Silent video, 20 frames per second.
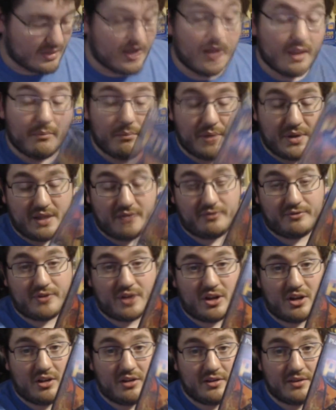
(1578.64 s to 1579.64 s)

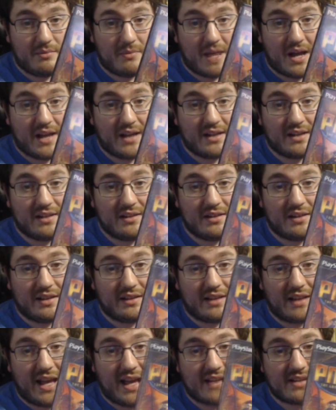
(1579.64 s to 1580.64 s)
Pitfall, the
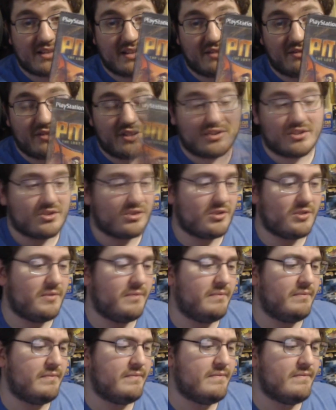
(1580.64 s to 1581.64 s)
Last Adventure.
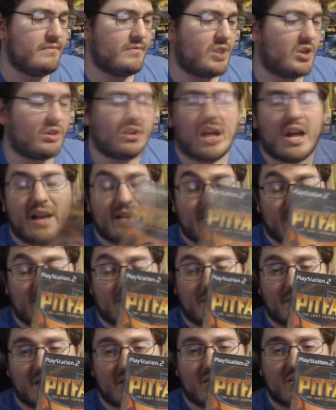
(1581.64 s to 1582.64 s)
Or Lost
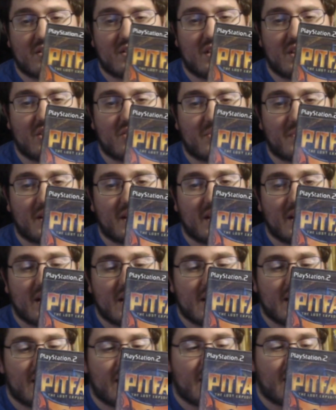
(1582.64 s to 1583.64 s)
Expedition, excuse me.
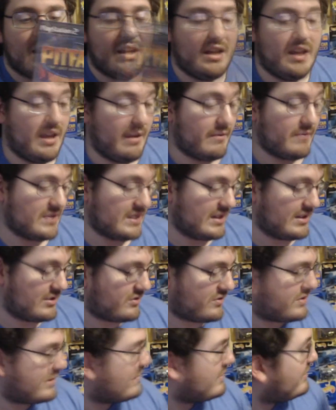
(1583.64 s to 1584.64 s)
That was an
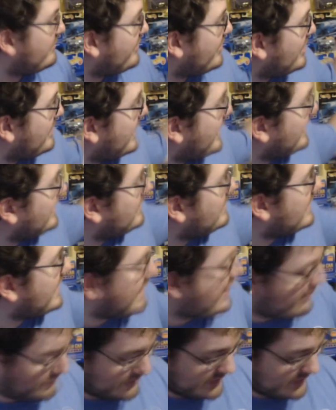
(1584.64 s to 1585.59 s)
interesting one. Philip handed me that one as